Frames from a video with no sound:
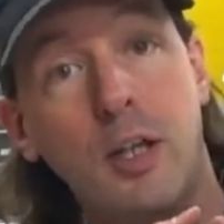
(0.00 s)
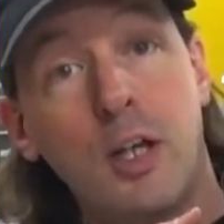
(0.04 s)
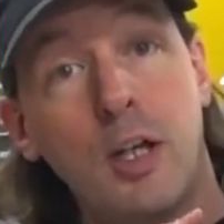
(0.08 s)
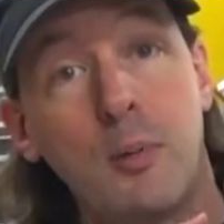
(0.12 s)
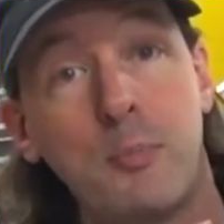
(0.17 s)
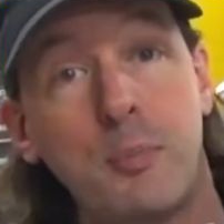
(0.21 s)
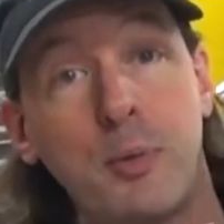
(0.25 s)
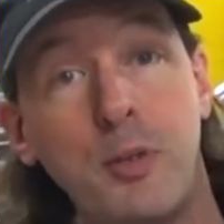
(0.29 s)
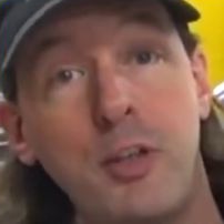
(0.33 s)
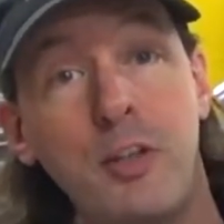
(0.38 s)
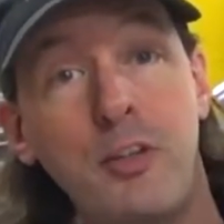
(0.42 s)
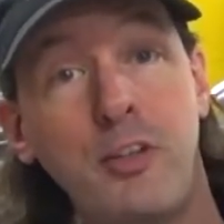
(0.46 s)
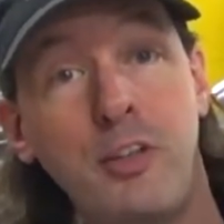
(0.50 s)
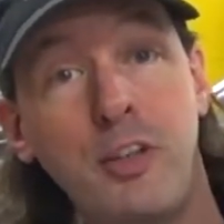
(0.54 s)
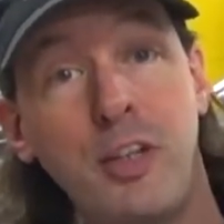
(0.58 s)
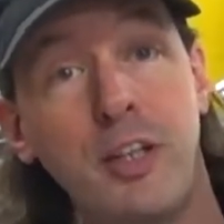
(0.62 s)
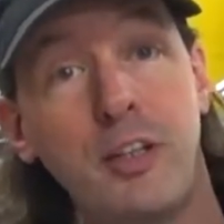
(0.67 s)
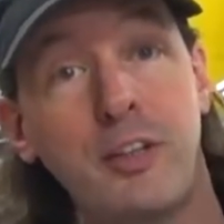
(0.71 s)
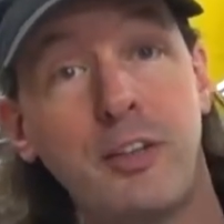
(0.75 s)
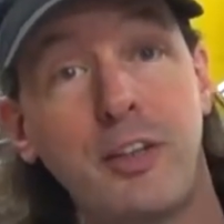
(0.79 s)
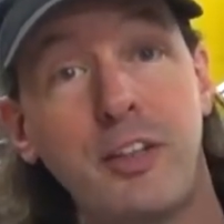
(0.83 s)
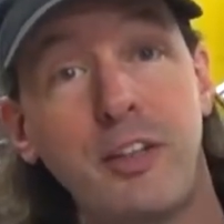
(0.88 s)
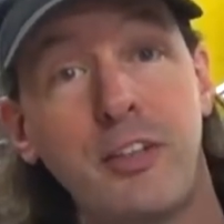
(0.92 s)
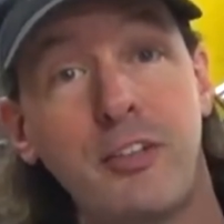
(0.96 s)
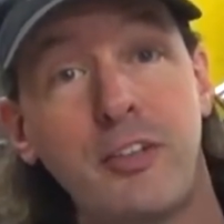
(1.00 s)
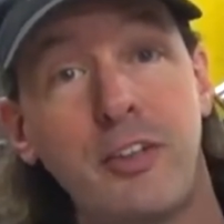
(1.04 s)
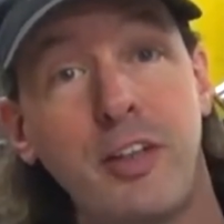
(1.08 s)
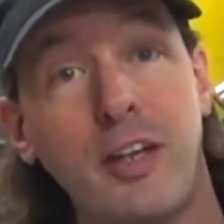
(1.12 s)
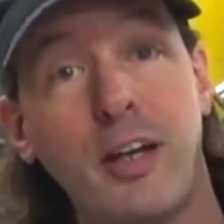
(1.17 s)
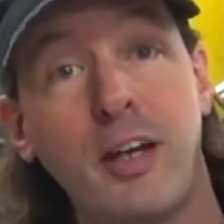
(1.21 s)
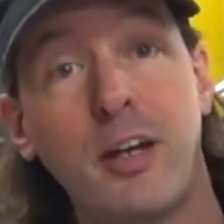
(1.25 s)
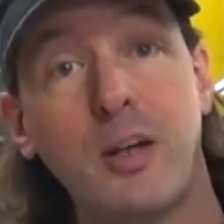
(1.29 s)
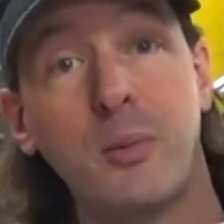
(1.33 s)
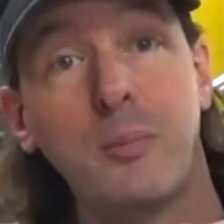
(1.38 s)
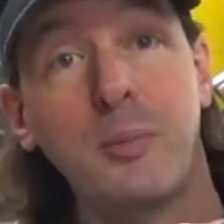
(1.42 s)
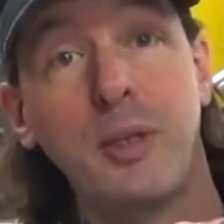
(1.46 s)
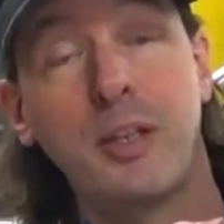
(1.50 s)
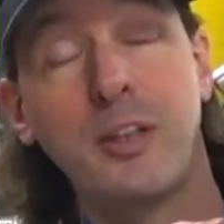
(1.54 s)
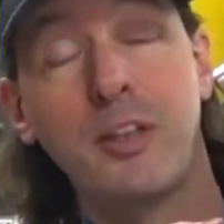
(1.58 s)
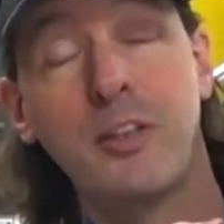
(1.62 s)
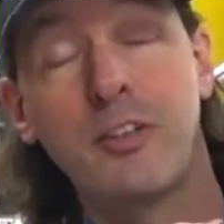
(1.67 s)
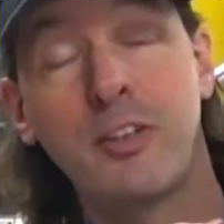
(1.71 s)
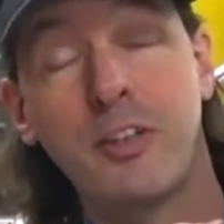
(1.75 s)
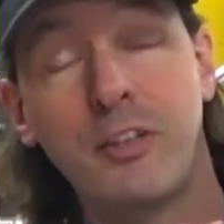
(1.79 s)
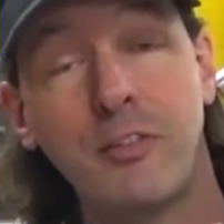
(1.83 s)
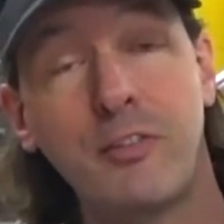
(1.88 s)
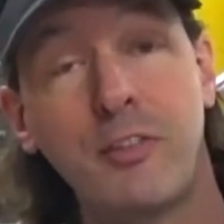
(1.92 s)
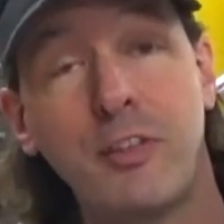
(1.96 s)
Appreciate these now
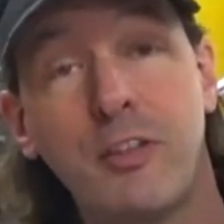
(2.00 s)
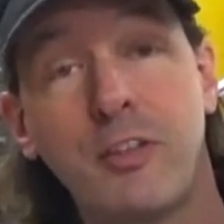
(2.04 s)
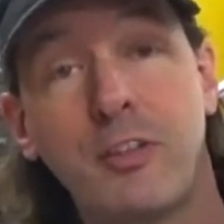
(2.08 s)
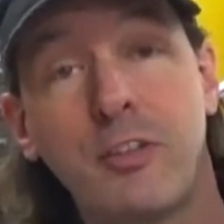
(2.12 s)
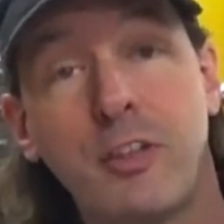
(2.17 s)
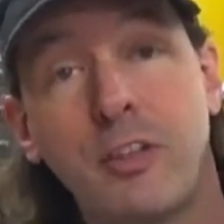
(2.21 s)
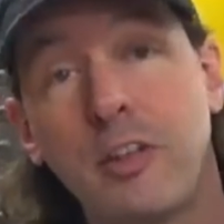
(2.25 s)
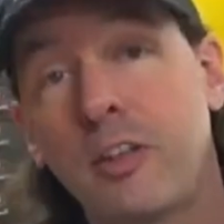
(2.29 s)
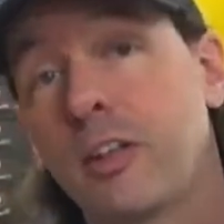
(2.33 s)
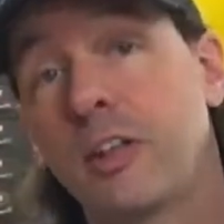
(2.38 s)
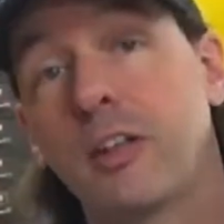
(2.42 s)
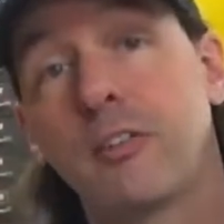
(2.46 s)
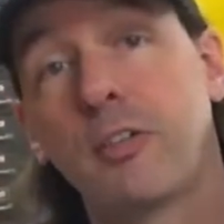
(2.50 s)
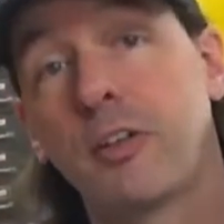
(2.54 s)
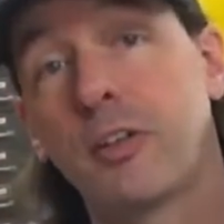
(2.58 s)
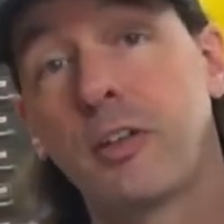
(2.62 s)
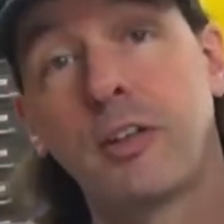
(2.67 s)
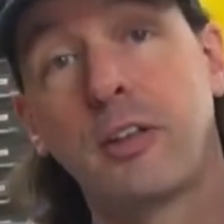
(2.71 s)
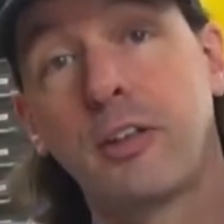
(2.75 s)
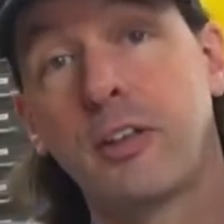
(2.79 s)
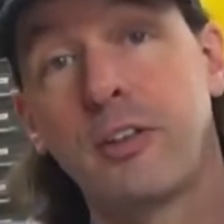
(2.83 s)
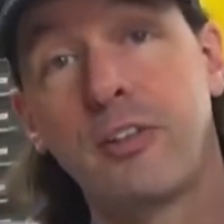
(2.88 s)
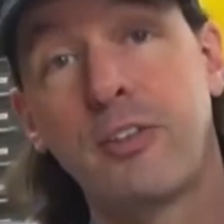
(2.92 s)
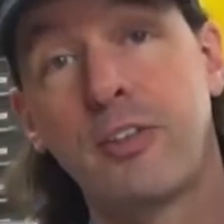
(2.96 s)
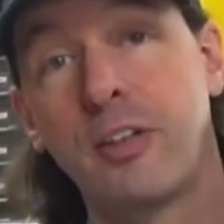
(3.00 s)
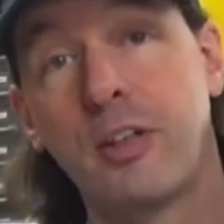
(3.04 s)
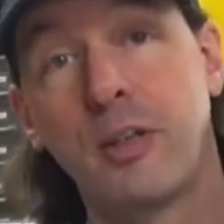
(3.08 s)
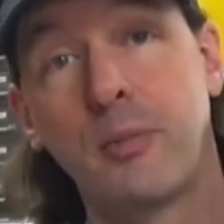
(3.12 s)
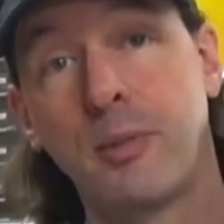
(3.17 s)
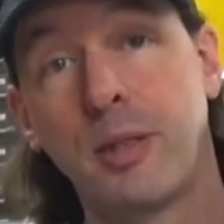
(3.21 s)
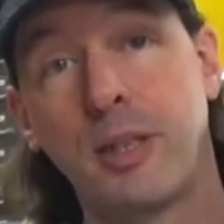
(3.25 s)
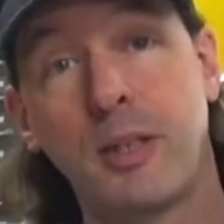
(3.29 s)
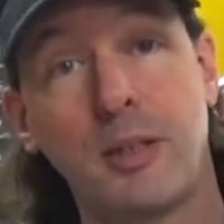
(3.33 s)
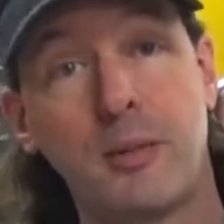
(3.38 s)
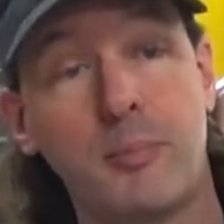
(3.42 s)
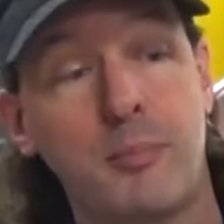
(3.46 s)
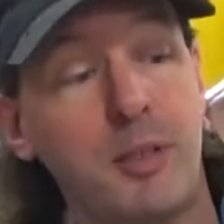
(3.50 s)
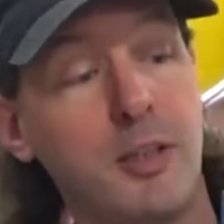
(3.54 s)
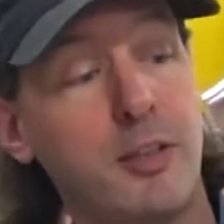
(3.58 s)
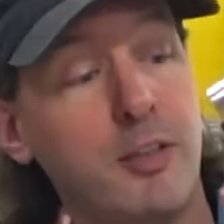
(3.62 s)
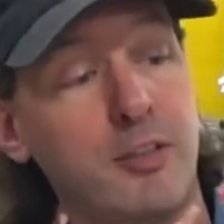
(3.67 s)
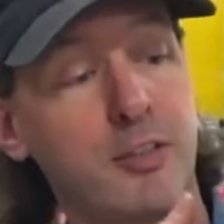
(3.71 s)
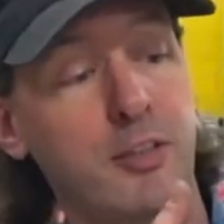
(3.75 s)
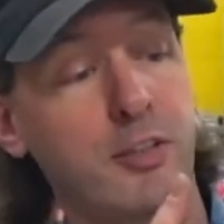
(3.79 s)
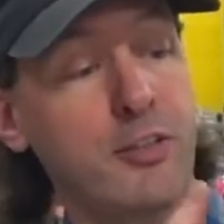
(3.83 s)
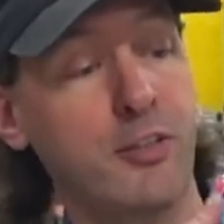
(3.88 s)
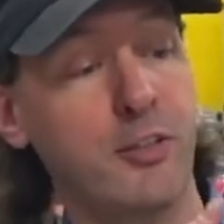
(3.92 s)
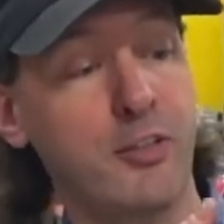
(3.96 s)
because in the future you're never really going to see them again
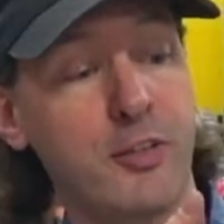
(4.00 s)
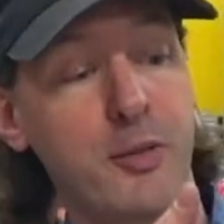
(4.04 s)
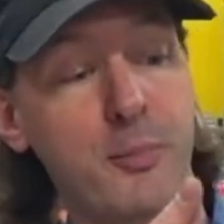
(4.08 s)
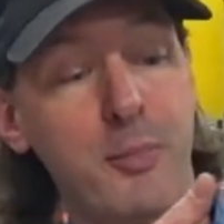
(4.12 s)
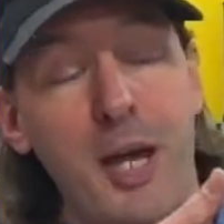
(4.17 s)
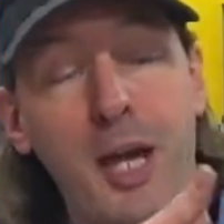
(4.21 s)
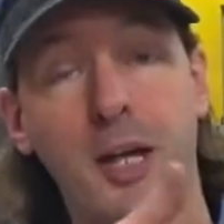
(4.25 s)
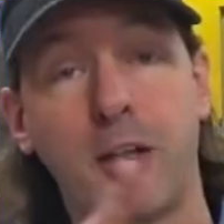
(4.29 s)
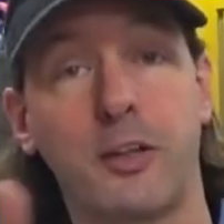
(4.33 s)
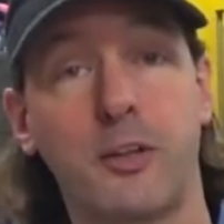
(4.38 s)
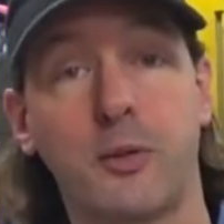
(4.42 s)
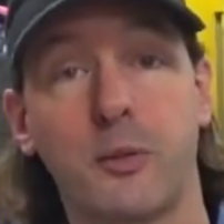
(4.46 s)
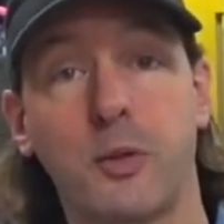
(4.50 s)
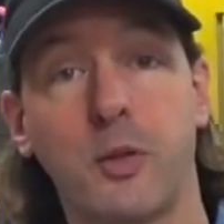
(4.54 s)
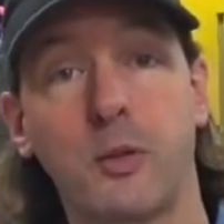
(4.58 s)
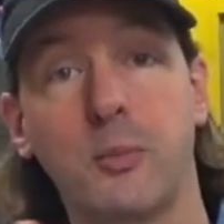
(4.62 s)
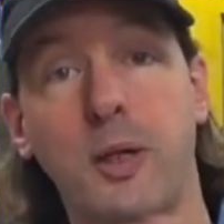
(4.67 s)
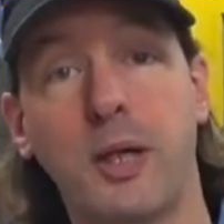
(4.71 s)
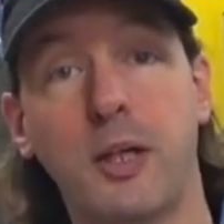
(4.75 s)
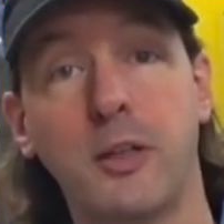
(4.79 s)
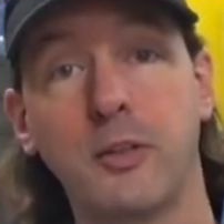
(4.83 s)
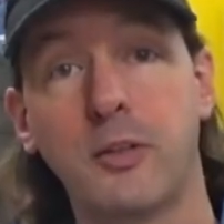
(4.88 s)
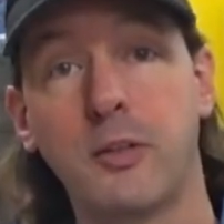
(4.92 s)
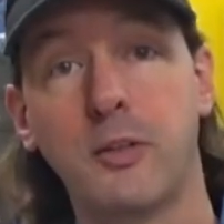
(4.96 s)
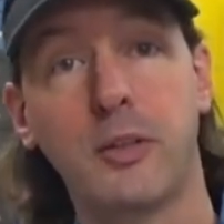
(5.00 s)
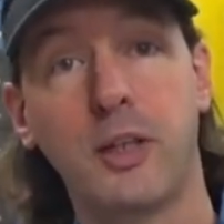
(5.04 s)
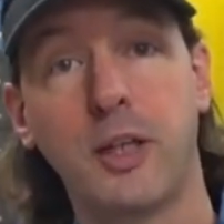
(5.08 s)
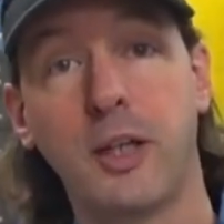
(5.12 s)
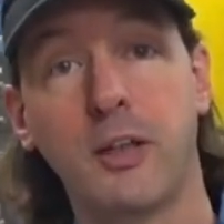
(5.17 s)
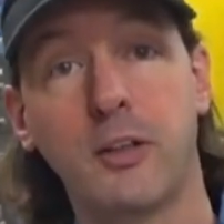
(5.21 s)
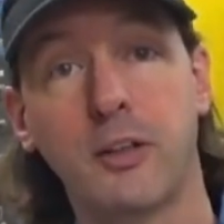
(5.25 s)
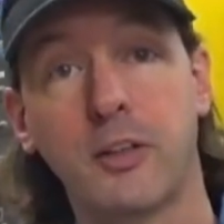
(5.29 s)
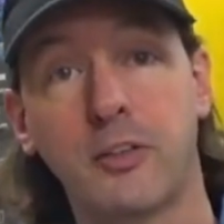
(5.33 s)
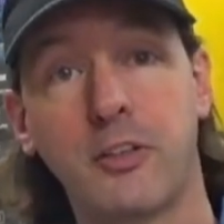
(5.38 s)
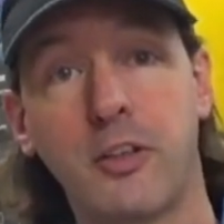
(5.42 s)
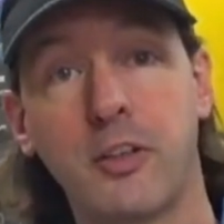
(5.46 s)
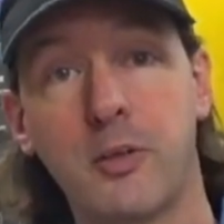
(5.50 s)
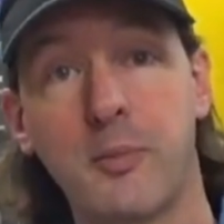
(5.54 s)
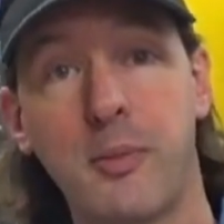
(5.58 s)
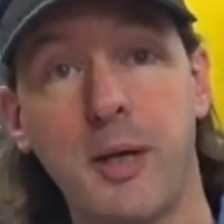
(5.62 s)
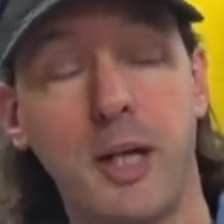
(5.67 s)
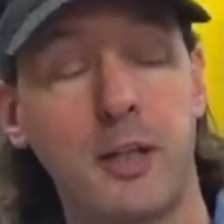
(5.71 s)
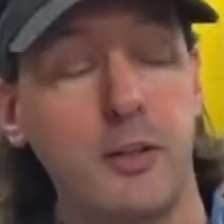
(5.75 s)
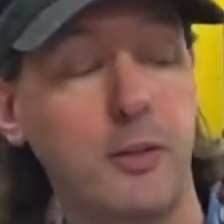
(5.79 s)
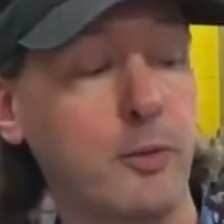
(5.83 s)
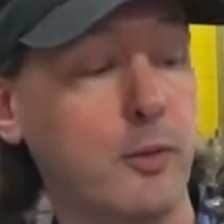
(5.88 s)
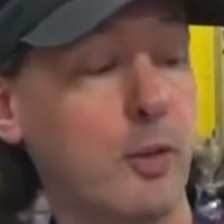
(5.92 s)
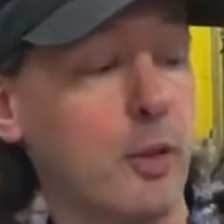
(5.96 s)
because this is the back of the robot and who the hell looks at the
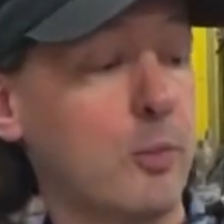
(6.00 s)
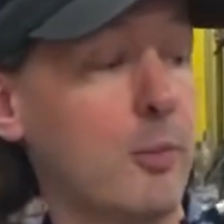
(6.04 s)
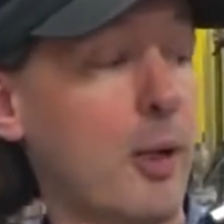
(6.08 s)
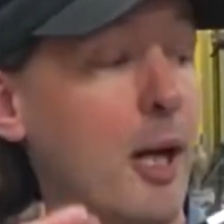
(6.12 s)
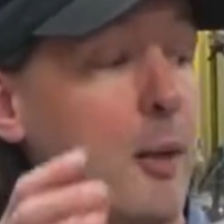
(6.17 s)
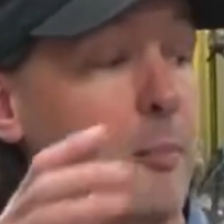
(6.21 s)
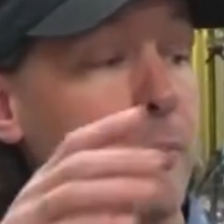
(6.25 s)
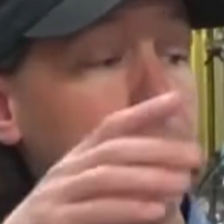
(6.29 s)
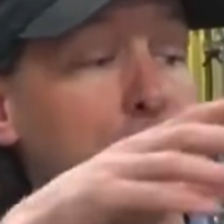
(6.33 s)
back of the robot.